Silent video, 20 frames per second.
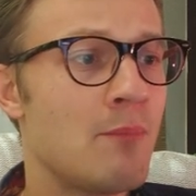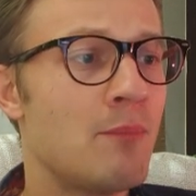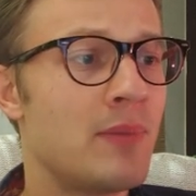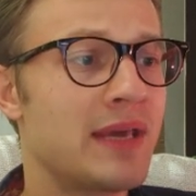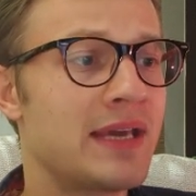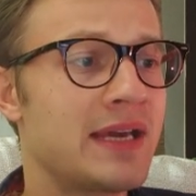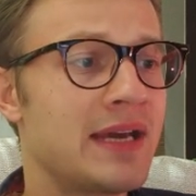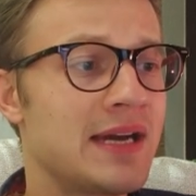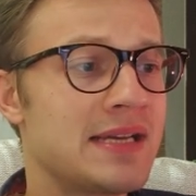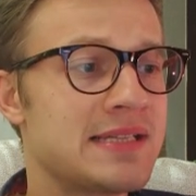
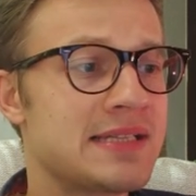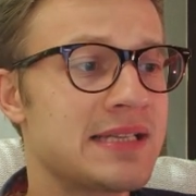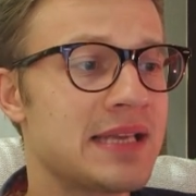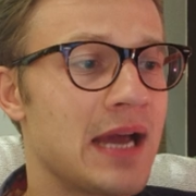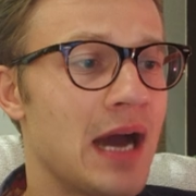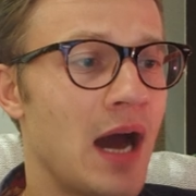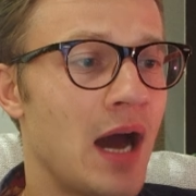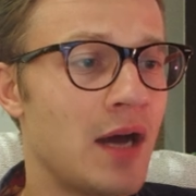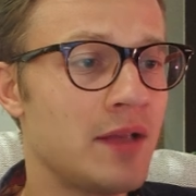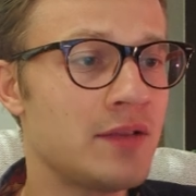Because
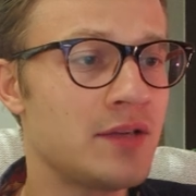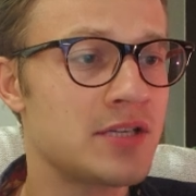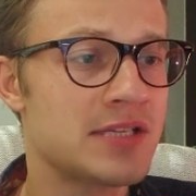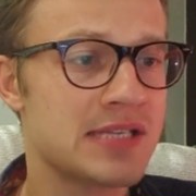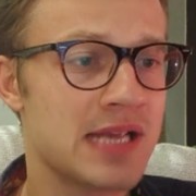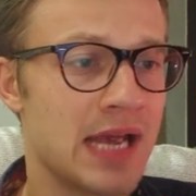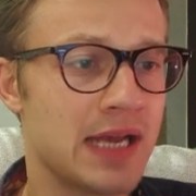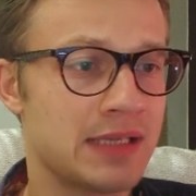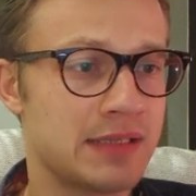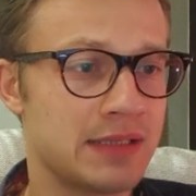the other
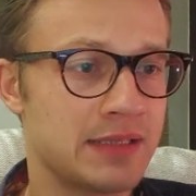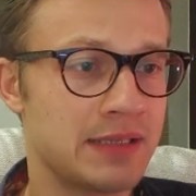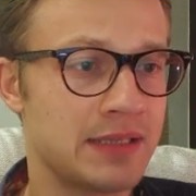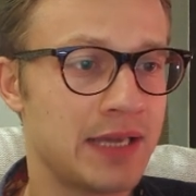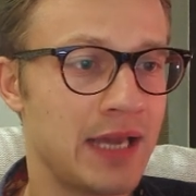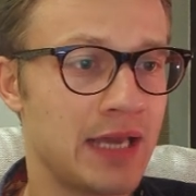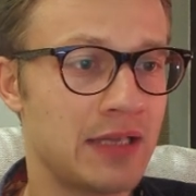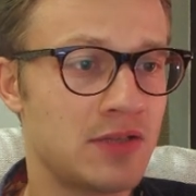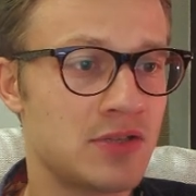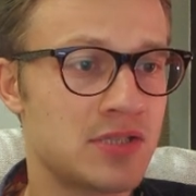cycle
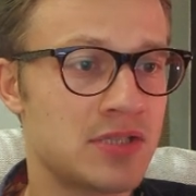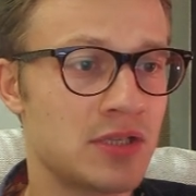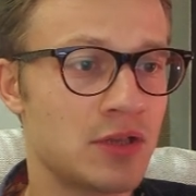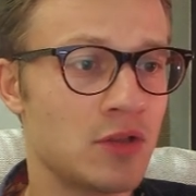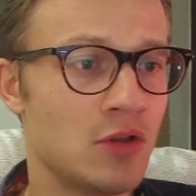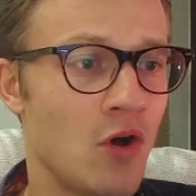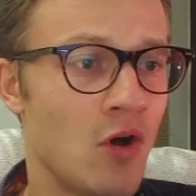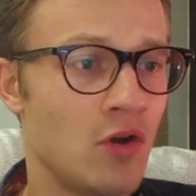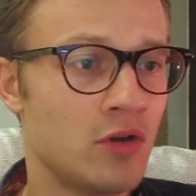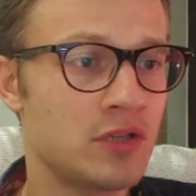indicators, the
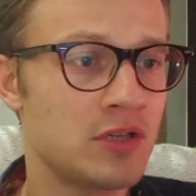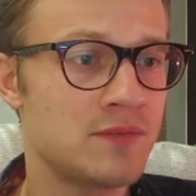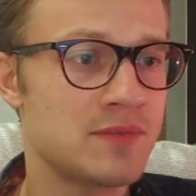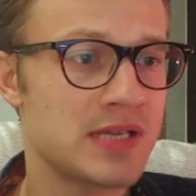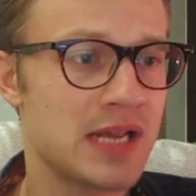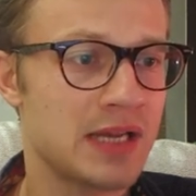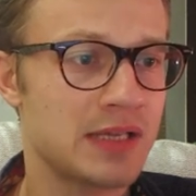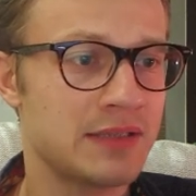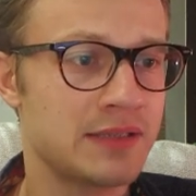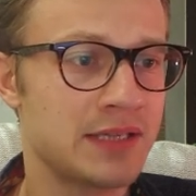long-term
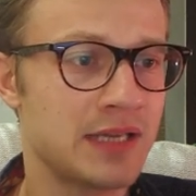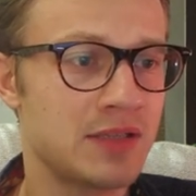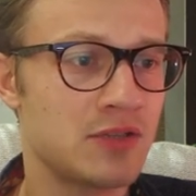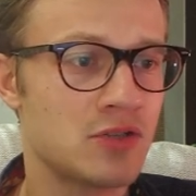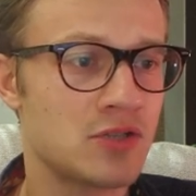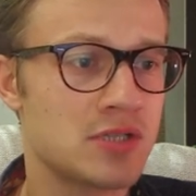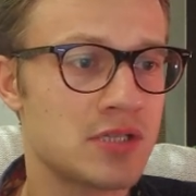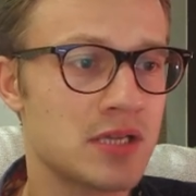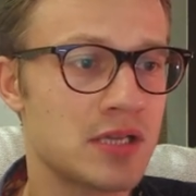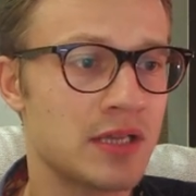cycle
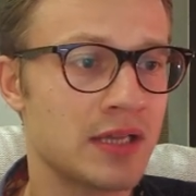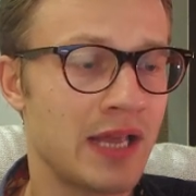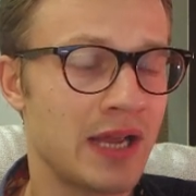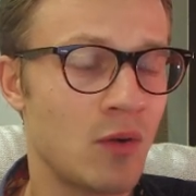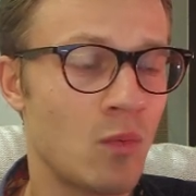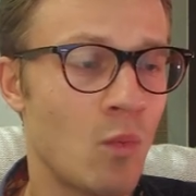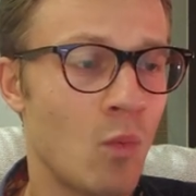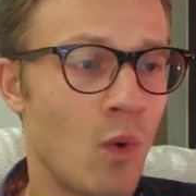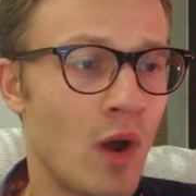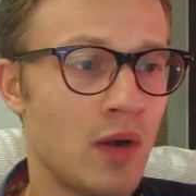indicators,
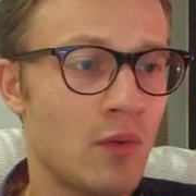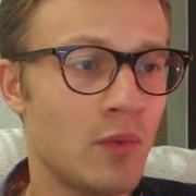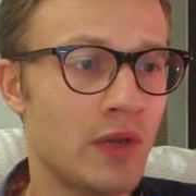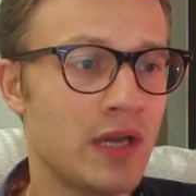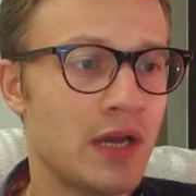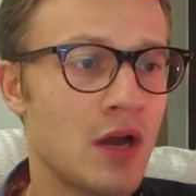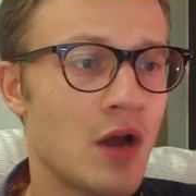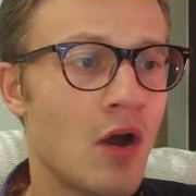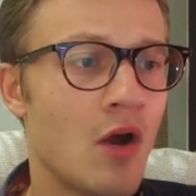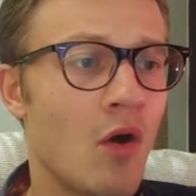like 1
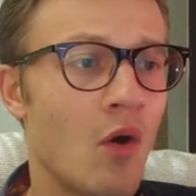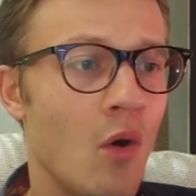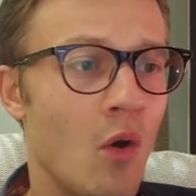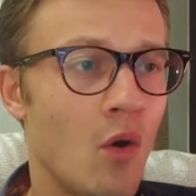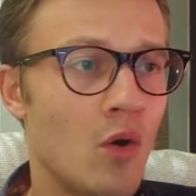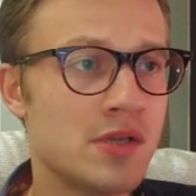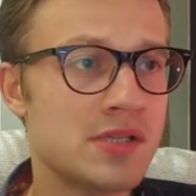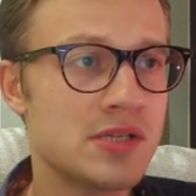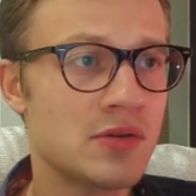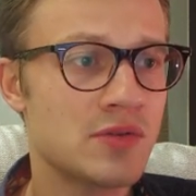week,
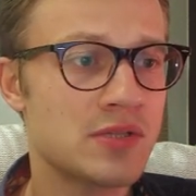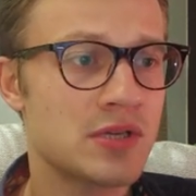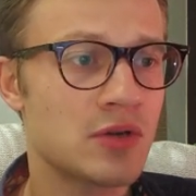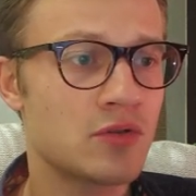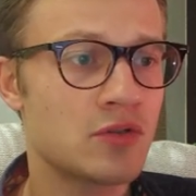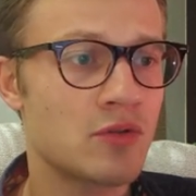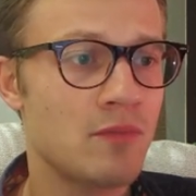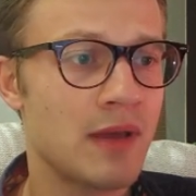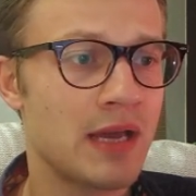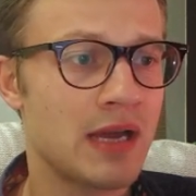also is
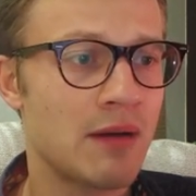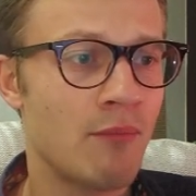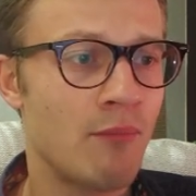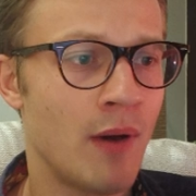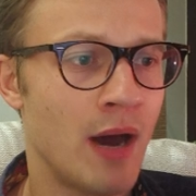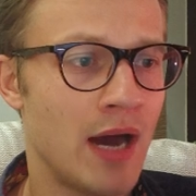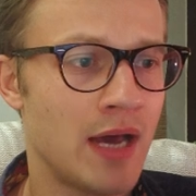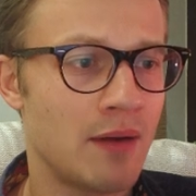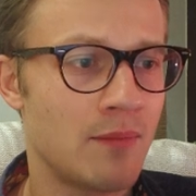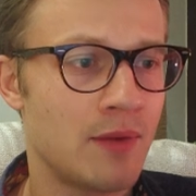going to make a
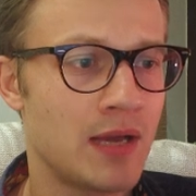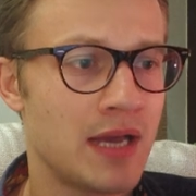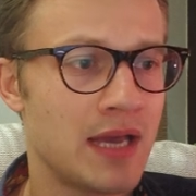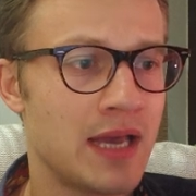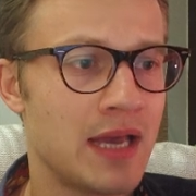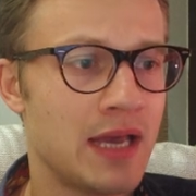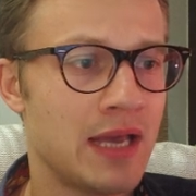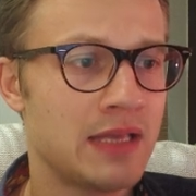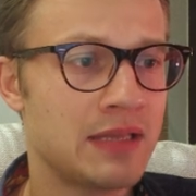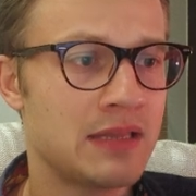bottom
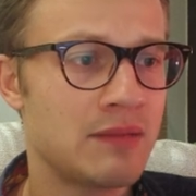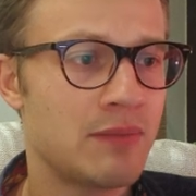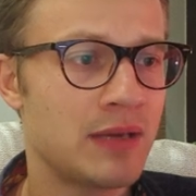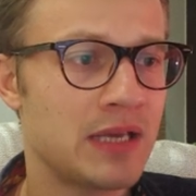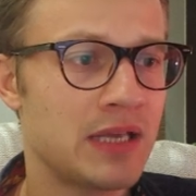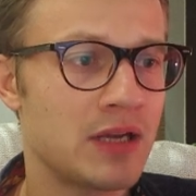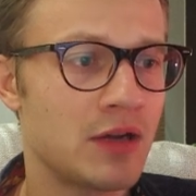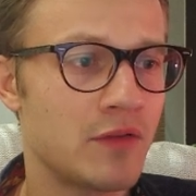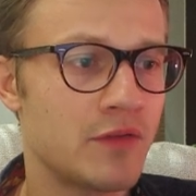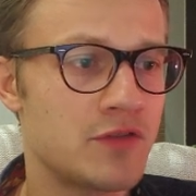in the
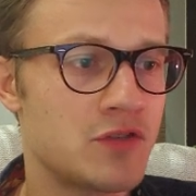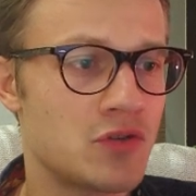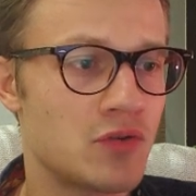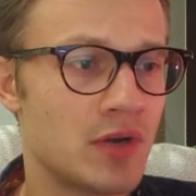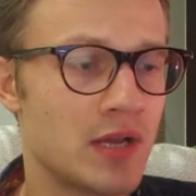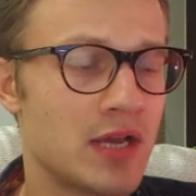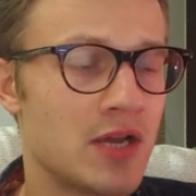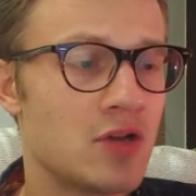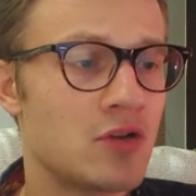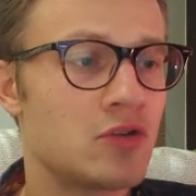beginning of
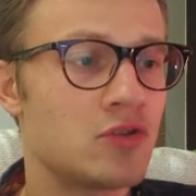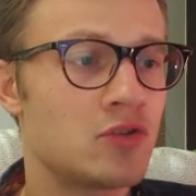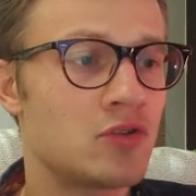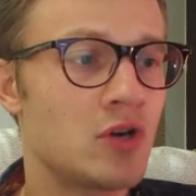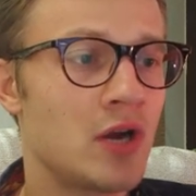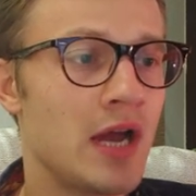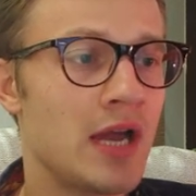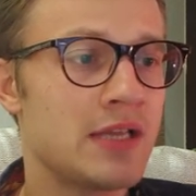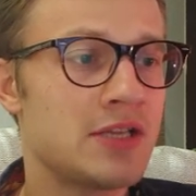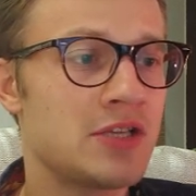June,
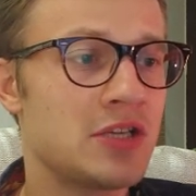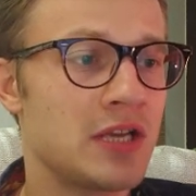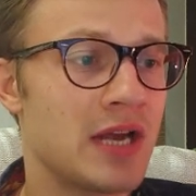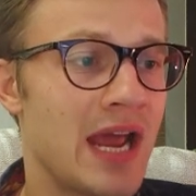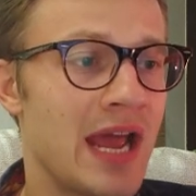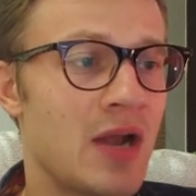right here.